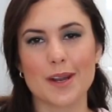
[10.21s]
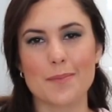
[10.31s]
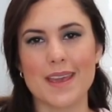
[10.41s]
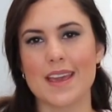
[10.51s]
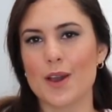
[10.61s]
you how to
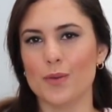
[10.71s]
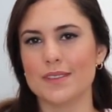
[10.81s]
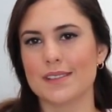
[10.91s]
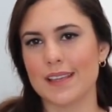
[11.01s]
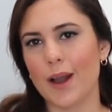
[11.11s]
make
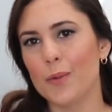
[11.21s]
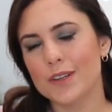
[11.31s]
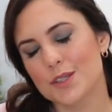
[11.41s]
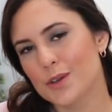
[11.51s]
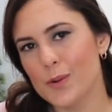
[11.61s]
un
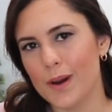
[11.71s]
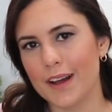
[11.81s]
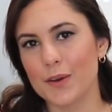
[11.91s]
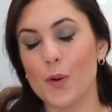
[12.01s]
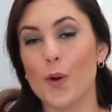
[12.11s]
sandwich
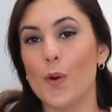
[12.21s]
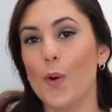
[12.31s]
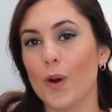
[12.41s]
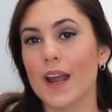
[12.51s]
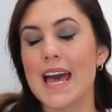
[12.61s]
cubano,
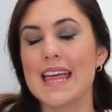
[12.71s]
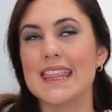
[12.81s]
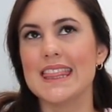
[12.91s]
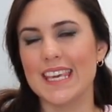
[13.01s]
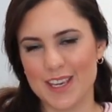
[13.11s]
or
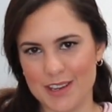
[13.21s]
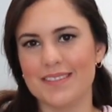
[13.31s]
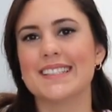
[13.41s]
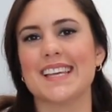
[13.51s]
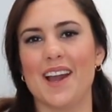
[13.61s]
the
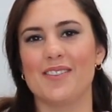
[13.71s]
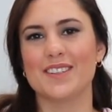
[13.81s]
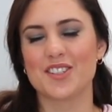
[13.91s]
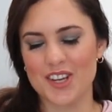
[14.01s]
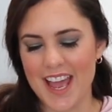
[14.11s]
Cuban
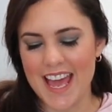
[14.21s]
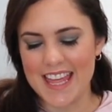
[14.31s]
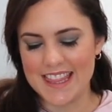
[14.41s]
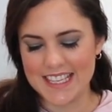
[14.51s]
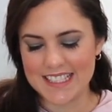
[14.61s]
sandwich.
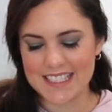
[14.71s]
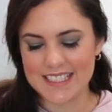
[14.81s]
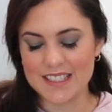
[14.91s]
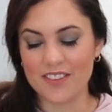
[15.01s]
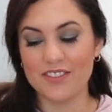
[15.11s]
This
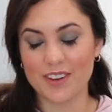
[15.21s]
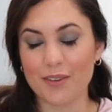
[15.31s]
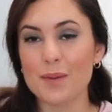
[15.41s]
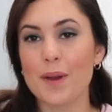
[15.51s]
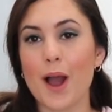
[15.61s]
is
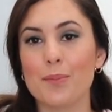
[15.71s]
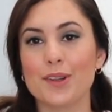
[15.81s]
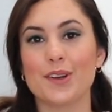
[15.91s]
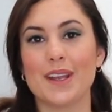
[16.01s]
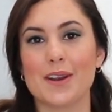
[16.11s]
very
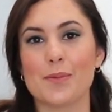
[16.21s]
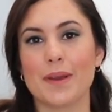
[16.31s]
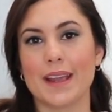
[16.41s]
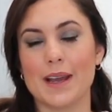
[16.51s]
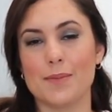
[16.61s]
popular here in
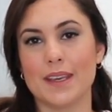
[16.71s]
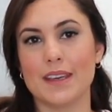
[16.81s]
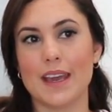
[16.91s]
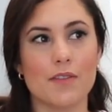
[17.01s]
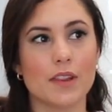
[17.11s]

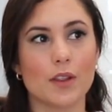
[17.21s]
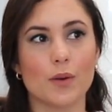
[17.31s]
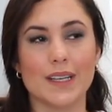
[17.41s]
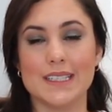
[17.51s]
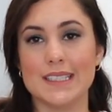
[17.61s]
Miami, even
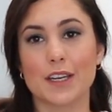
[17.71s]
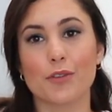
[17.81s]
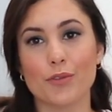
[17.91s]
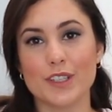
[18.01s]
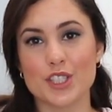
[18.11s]
though it didn't
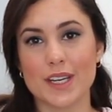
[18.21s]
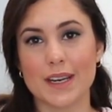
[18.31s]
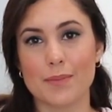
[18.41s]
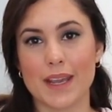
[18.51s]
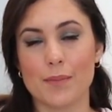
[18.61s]

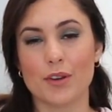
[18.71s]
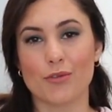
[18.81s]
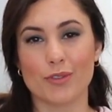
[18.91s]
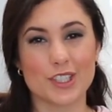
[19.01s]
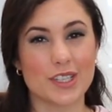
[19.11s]
originate in Miami, it
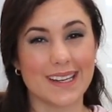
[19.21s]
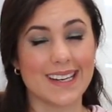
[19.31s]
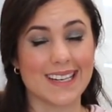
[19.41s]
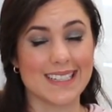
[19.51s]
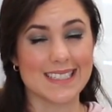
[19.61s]

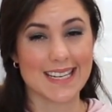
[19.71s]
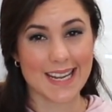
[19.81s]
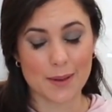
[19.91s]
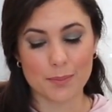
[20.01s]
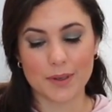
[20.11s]
originated in
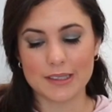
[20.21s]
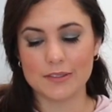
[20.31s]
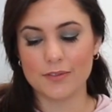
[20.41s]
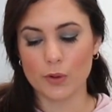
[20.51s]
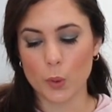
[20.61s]

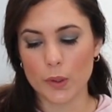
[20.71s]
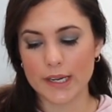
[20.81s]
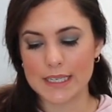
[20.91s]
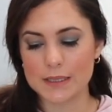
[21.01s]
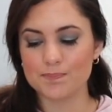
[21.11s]
Tampa,
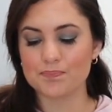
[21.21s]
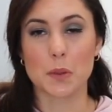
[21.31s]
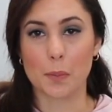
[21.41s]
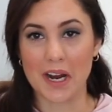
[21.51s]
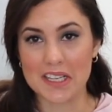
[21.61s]
Florida.
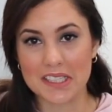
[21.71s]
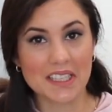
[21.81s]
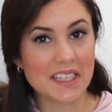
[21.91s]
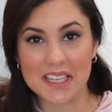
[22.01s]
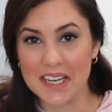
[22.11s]

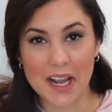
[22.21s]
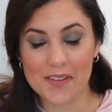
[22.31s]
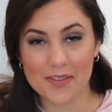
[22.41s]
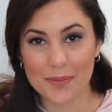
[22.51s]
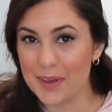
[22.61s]
Surprisingly,
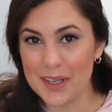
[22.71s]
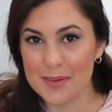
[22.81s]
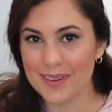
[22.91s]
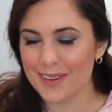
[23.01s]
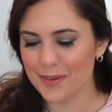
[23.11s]
not from
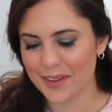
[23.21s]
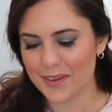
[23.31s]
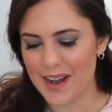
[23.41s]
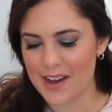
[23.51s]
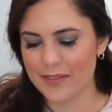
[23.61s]
Cuba. We
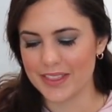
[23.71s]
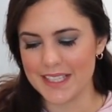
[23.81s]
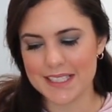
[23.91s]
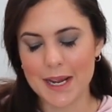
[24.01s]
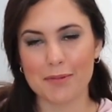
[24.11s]
don't have
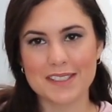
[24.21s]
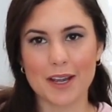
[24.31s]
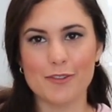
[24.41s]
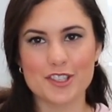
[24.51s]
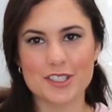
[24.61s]
this type of
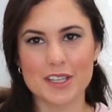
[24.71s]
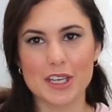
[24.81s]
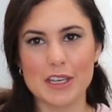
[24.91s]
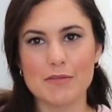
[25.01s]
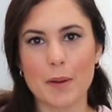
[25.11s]
sandwiches in
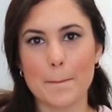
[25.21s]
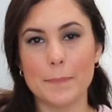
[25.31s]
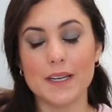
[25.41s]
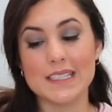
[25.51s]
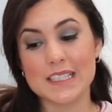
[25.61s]
Cuba,
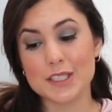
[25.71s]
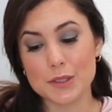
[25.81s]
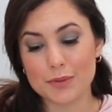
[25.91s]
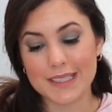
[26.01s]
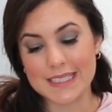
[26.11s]
but
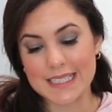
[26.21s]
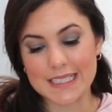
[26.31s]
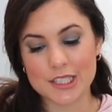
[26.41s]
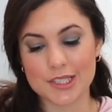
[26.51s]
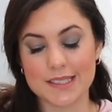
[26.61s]
it's really
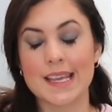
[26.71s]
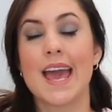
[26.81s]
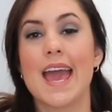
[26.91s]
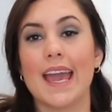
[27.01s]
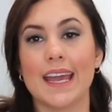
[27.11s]
delicious.
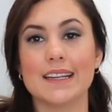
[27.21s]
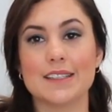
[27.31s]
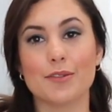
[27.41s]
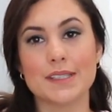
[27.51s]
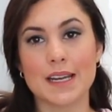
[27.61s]
And
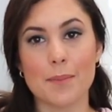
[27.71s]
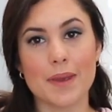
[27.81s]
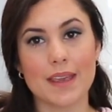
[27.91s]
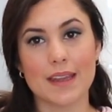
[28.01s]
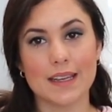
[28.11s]
the reason I'm
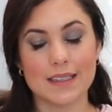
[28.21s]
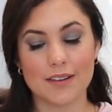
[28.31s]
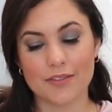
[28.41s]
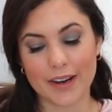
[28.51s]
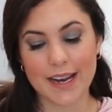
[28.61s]
making it
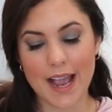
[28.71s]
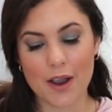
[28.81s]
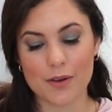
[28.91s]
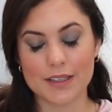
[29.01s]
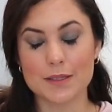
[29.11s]
right
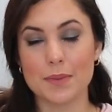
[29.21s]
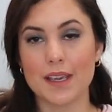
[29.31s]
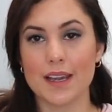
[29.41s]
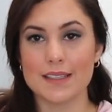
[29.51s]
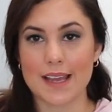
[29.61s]
now is
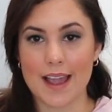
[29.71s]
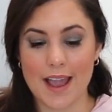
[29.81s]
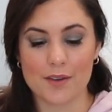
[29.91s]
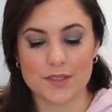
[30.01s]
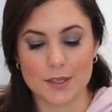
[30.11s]
because I
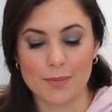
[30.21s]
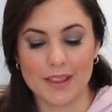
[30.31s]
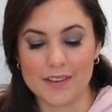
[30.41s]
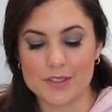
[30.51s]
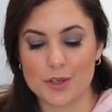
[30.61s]
have some
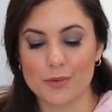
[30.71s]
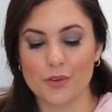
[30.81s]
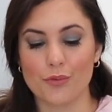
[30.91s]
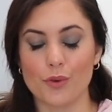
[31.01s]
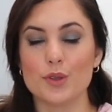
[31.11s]

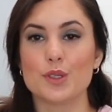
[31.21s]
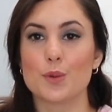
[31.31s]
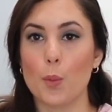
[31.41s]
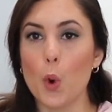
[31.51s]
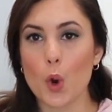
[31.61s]
leftover roast
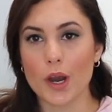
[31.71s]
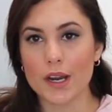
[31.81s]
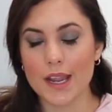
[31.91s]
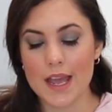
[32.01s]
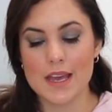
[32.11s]

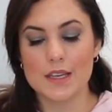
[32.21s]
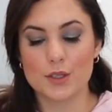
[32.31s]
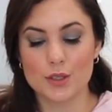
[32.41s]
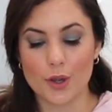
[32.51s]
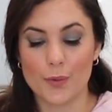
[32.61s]
pork.
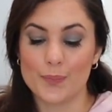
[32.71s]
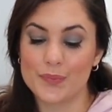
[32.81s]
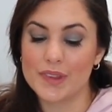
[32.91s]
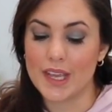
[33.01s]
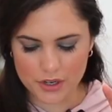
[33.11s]
So
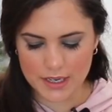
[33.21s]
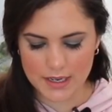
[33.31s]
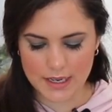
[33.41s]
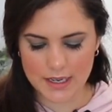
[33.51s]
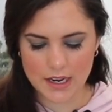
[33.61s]
you're gonna
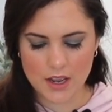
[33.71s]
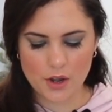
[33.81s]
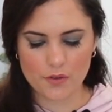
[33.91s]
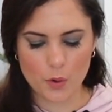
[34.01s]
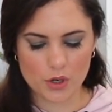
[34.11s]
need,
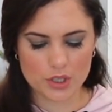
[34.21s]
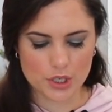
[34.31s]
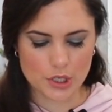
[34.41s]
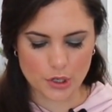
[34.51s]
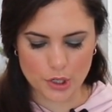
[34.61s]
of course,
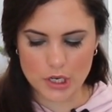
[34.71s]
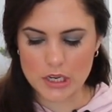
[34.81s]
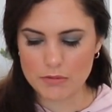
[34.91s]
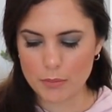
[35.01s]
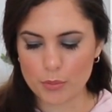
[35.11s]
your
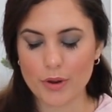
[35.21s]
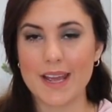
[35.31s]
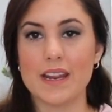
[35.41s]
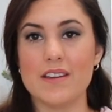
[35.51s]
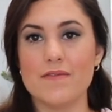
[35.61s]
Cuban
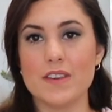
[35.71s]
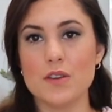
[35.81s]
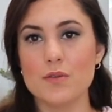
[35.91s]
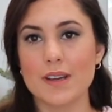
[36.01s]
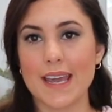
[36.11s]
bread. If
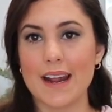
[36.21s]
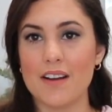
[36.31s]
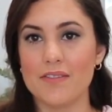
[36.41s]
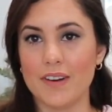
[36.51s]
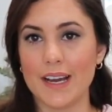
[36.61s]
you
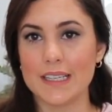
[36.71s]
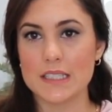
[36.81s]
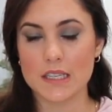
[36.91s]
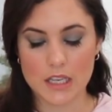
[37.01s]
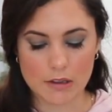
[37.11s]
cannot
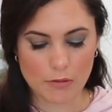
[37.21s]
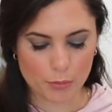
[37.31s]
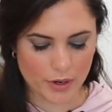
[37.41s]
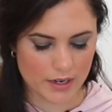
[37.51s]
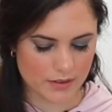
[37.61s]
find Cuban
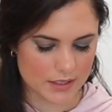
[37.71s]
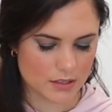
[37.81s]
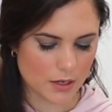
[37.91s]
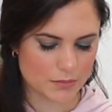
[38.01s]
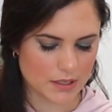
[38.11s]
bread, this
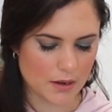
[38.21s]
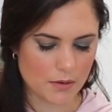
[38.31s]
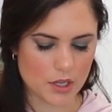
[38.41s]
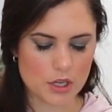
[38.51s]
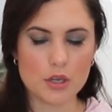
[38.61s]
comes in
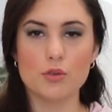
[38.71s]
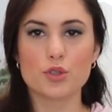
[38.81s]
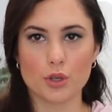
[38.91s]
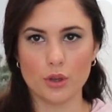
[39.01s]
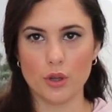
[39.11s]
a
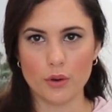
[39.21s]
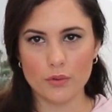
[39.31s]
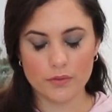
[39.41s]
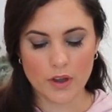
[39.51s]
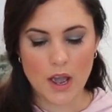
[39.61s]
huge loaf.